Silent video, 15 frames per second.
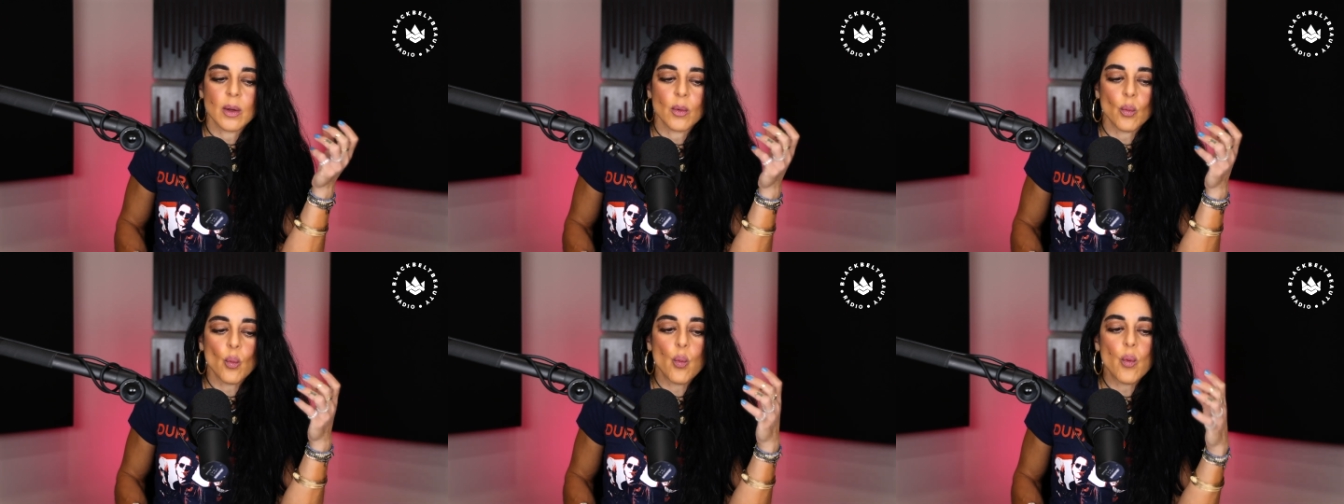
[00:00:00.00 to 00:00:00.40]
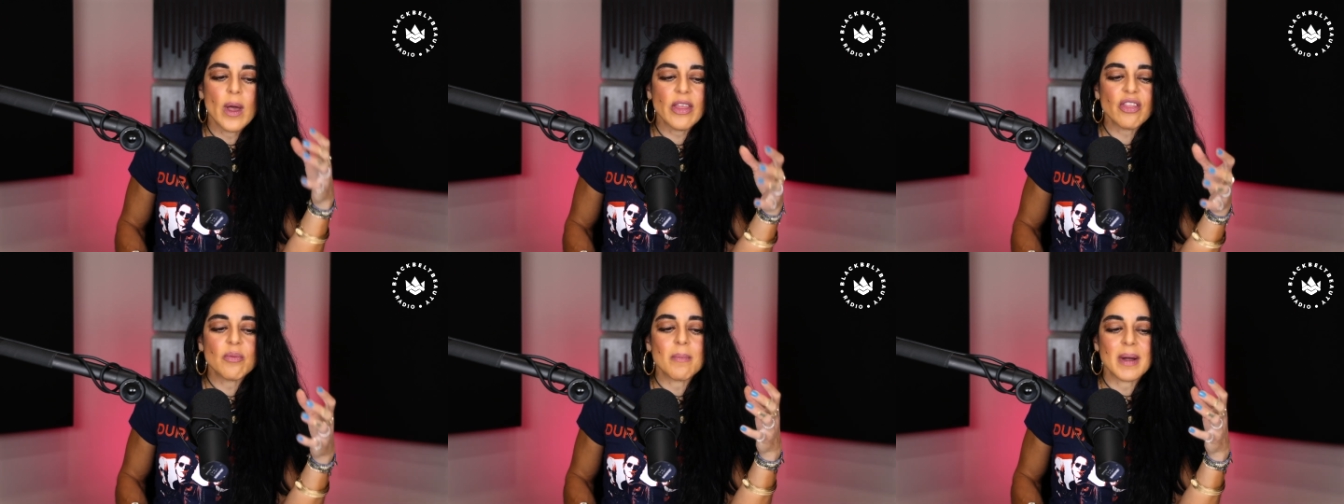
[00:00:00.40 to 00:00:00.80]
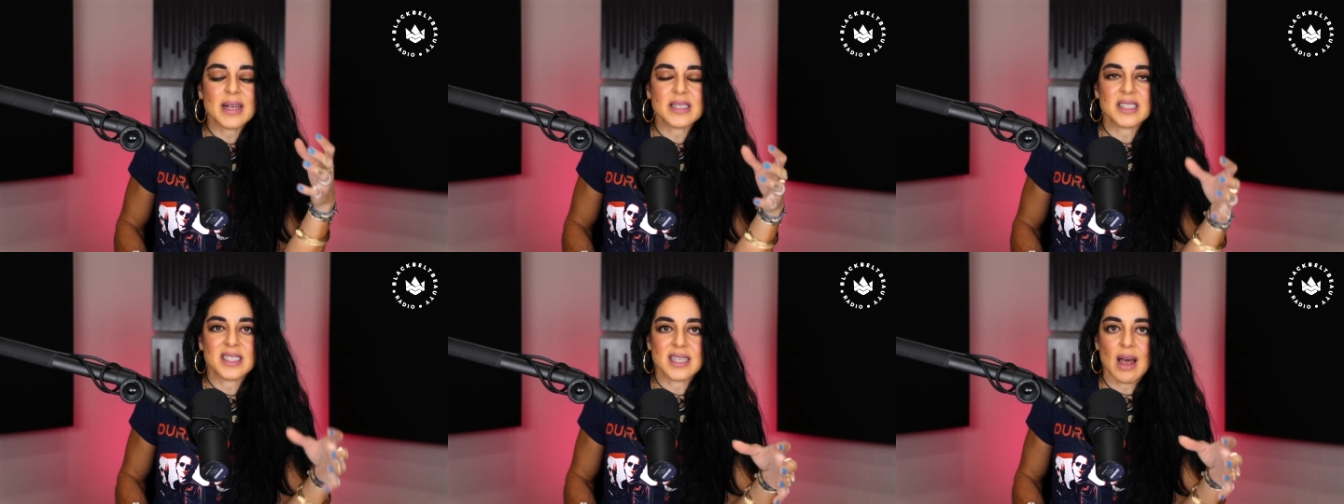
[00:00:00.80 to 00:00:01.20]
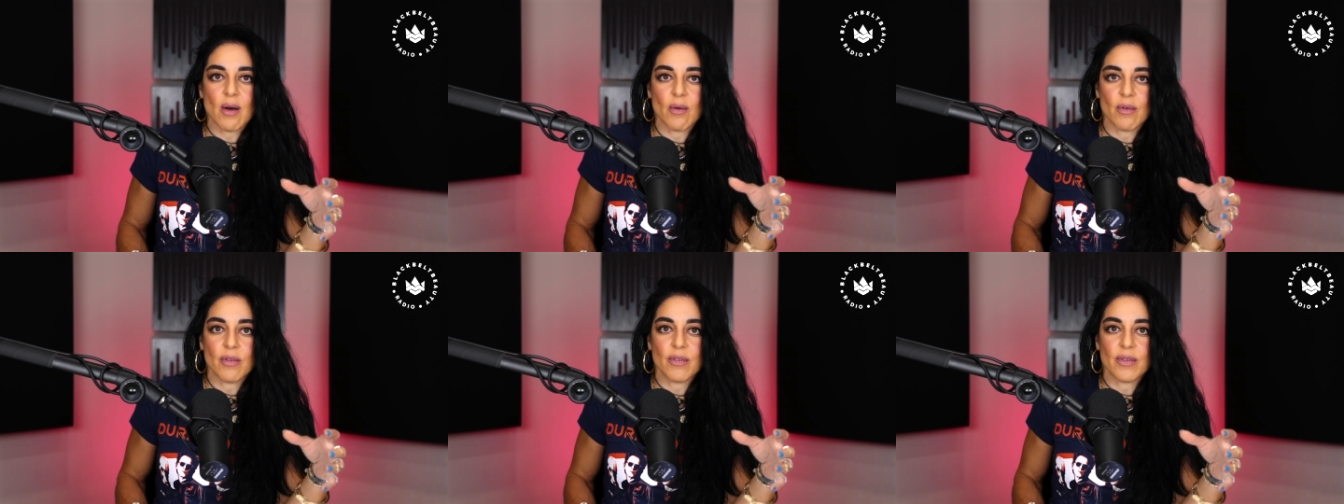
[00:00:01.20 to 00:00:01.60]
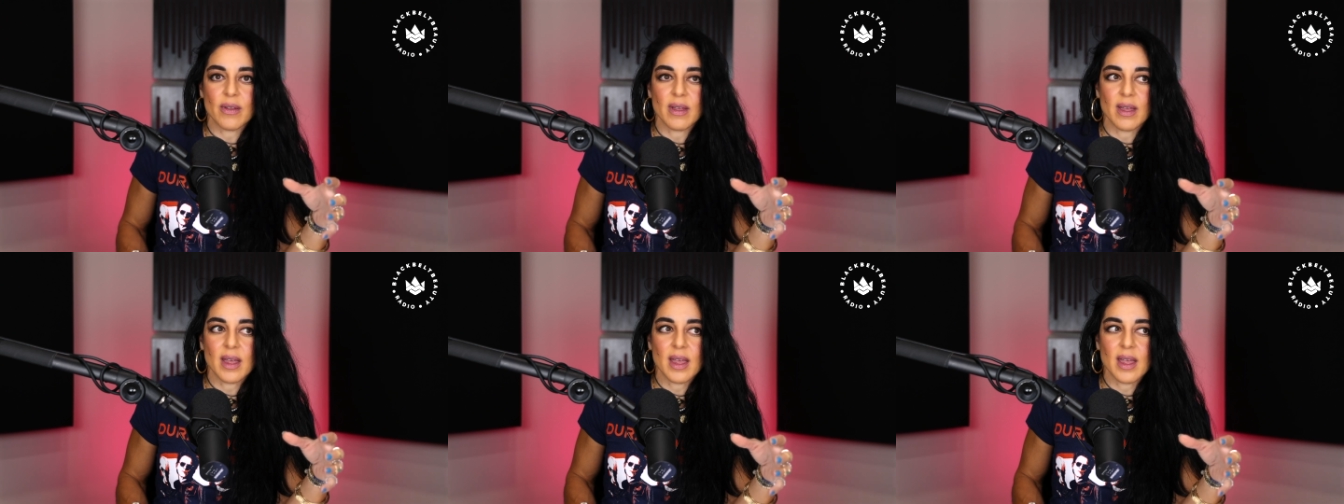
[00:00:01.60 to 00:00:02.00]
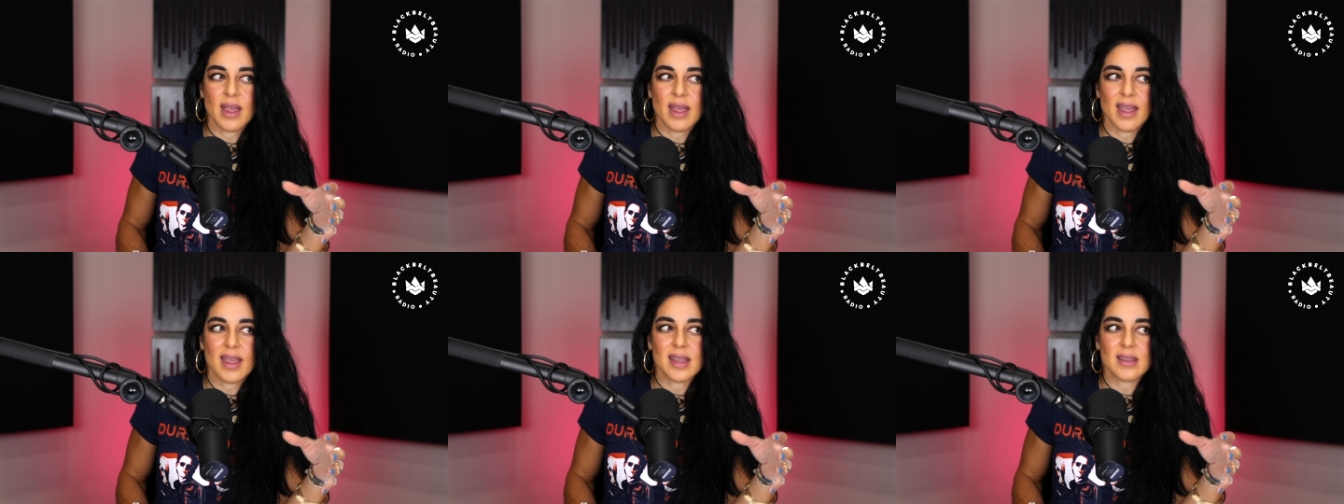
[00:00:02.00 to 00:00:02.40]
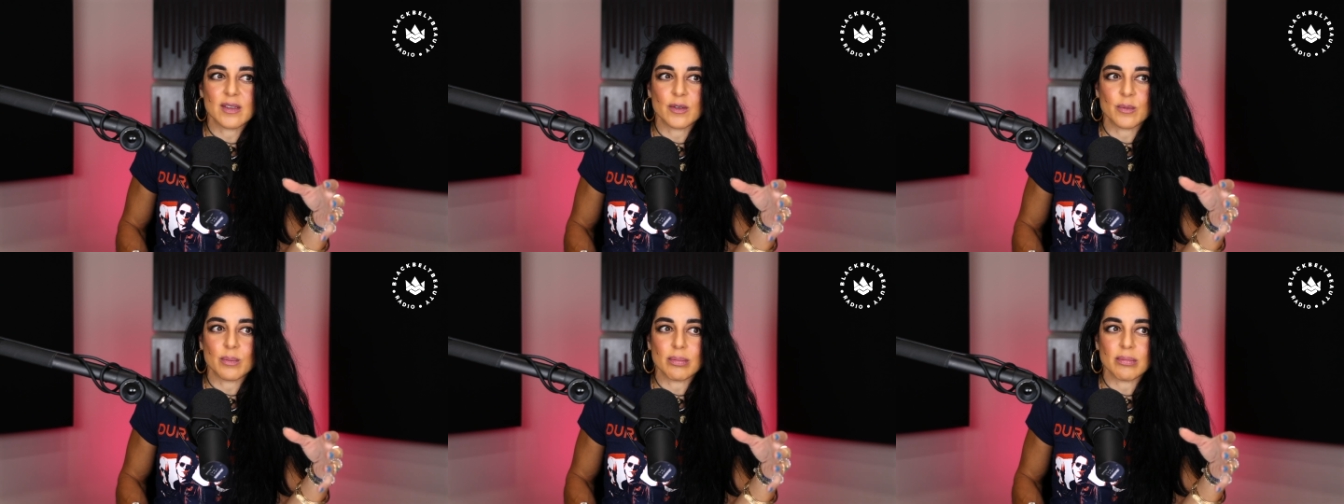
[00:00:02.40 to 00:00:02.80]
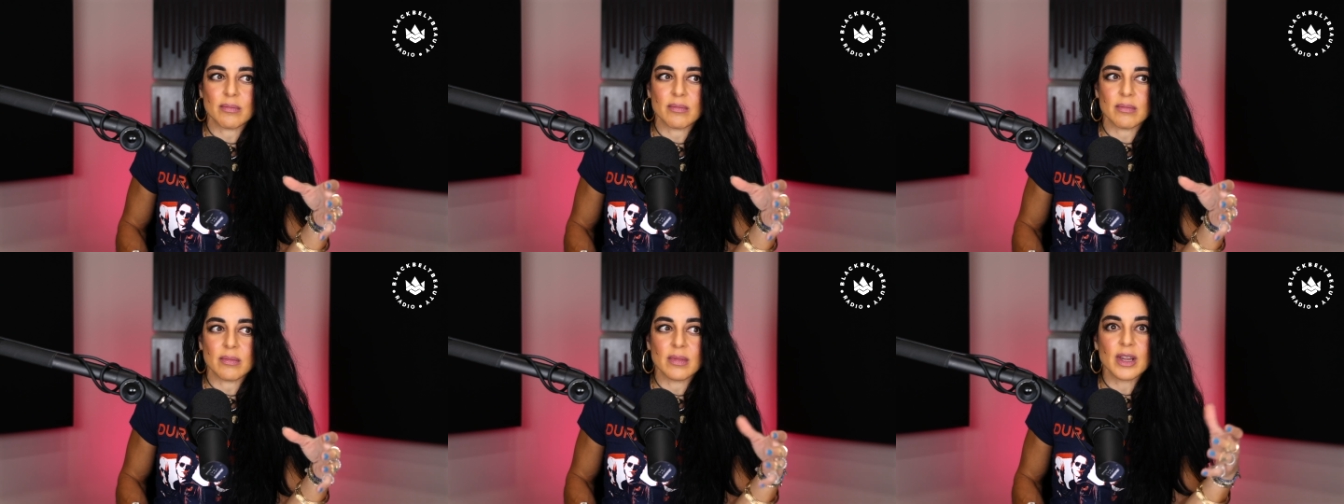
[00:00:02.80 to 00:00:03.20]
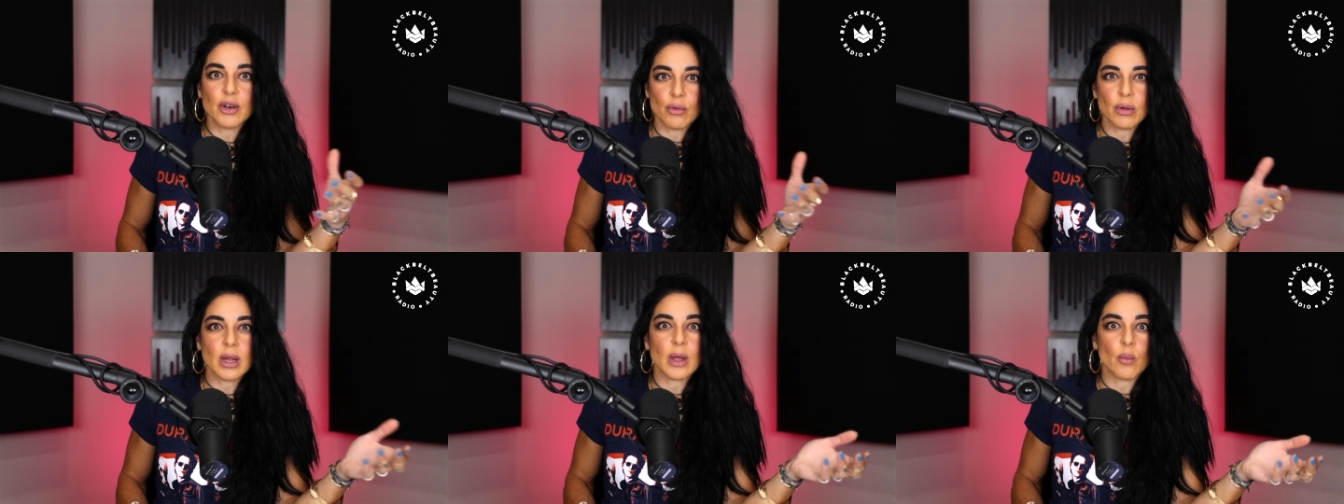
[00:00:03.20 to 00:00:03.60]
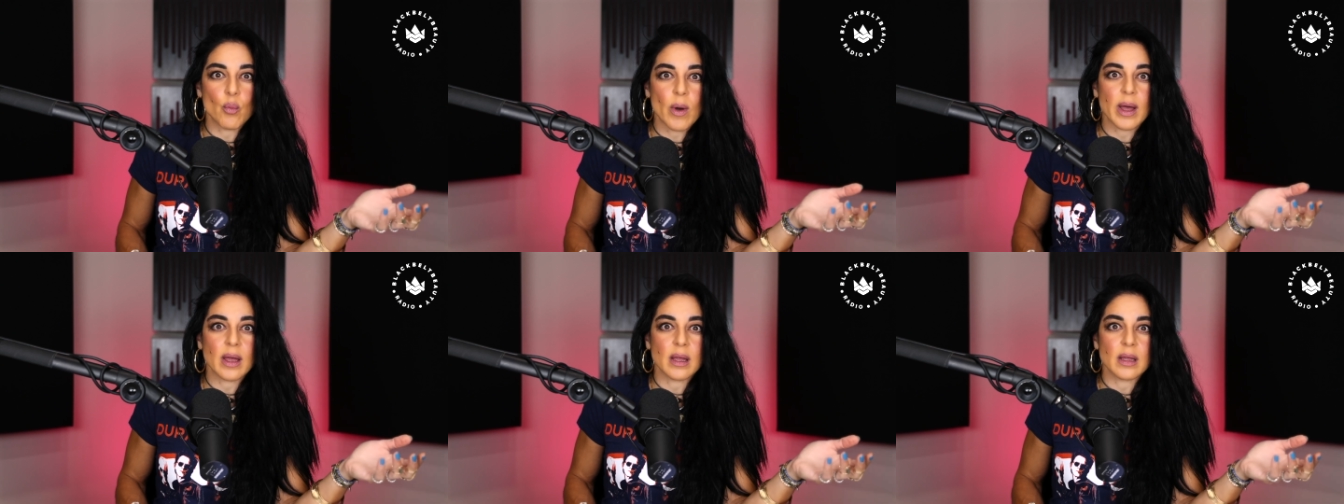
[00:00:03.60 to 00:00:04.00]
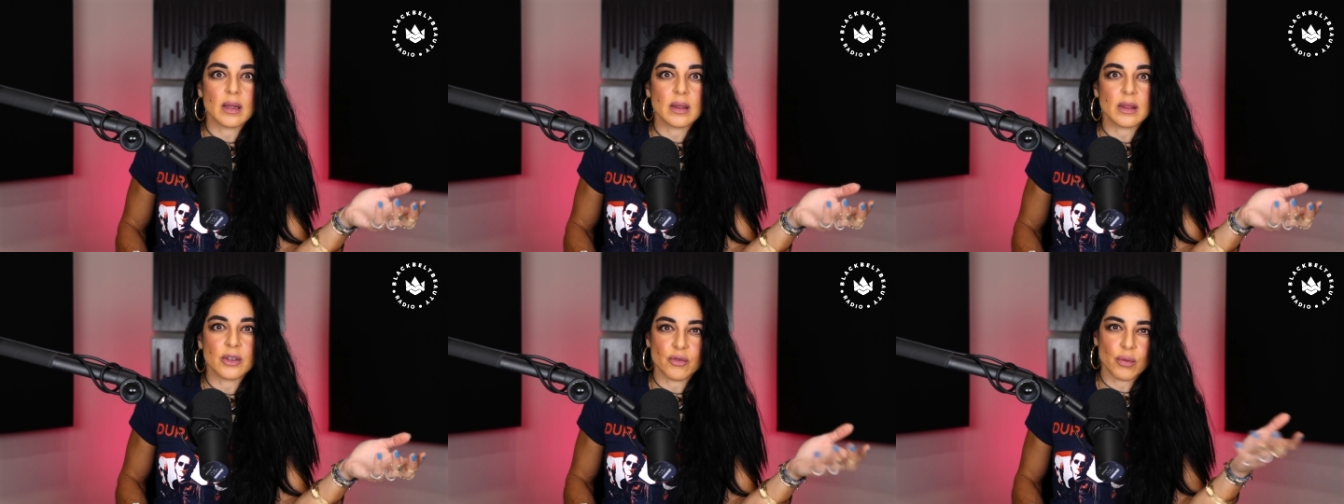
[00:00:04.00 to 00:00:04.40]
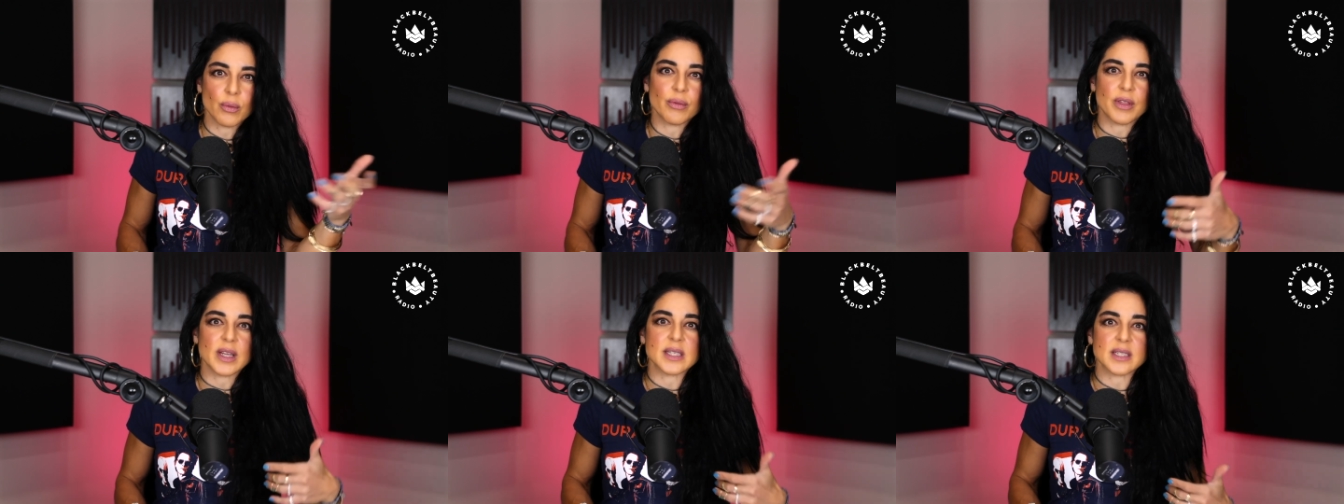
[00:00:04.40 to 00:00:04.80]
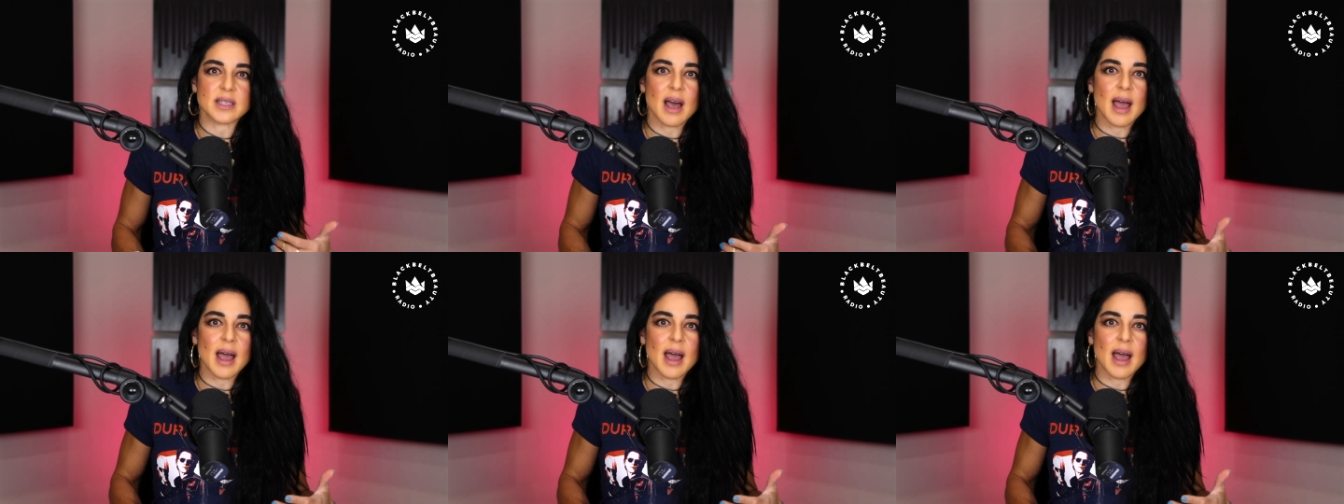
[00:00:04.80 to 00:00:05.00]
With myself is literally what the truth is.